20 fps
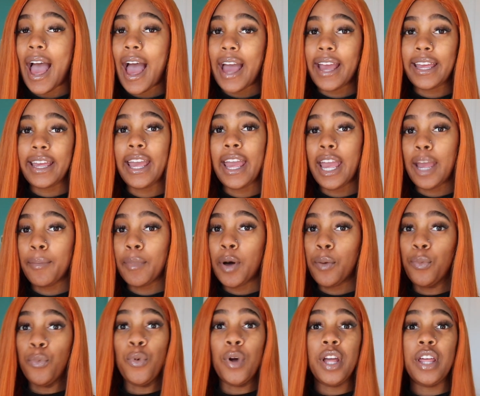I came
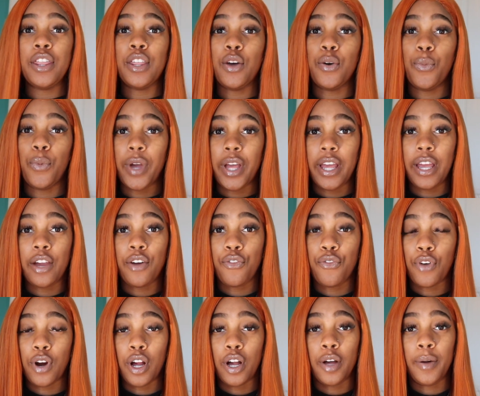up with a wig
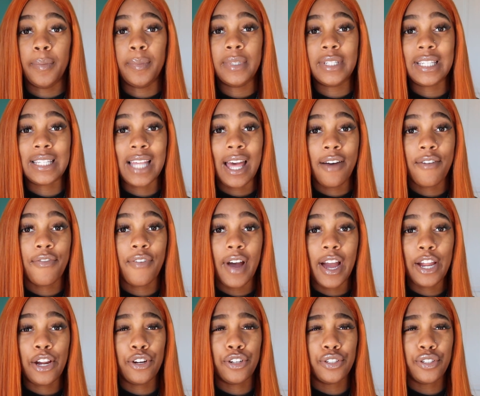from
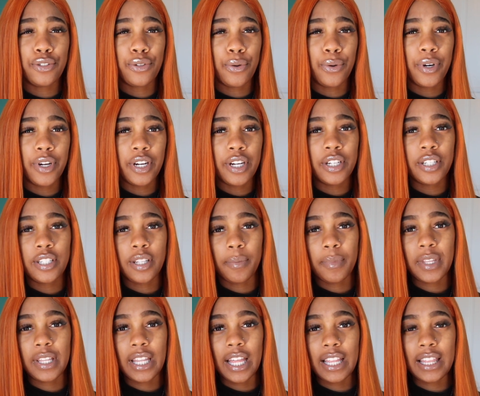Sapphire Store,
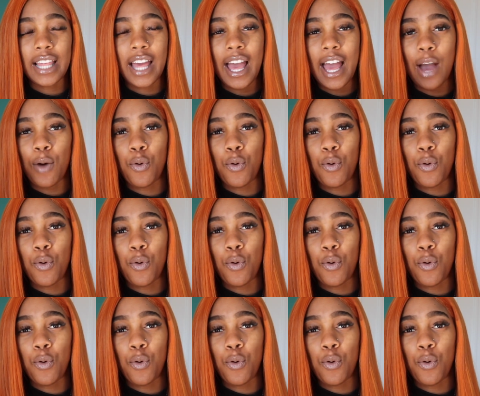something like that.